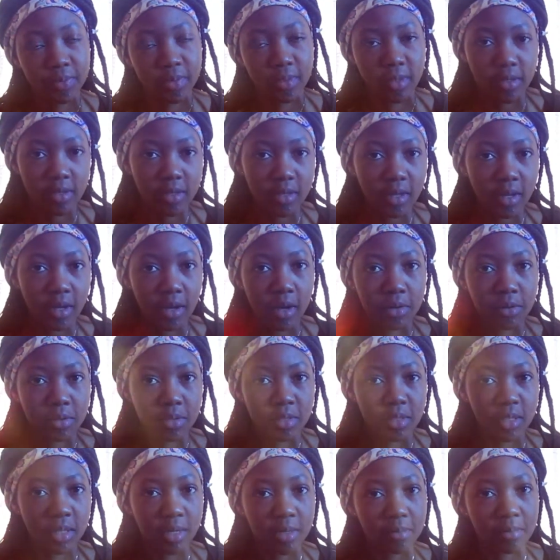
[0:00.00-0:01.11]
this account
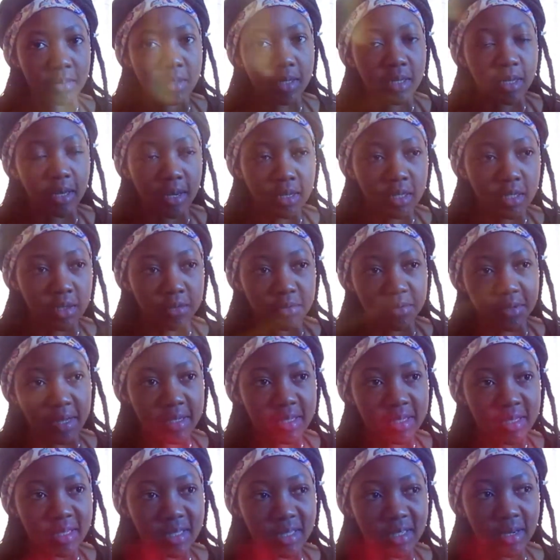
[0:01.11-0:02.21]
started being active
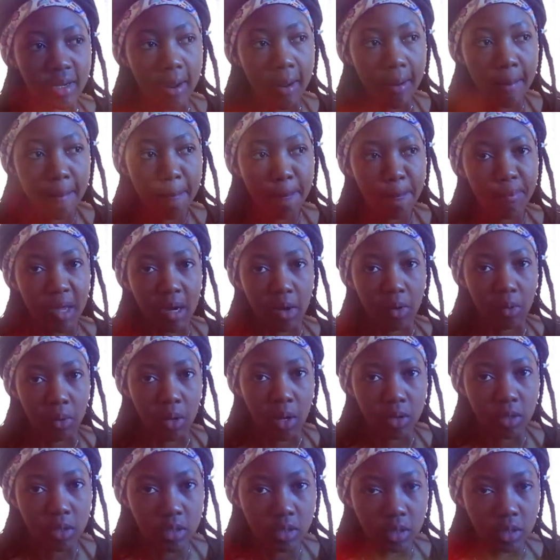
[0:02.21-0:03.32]
last year around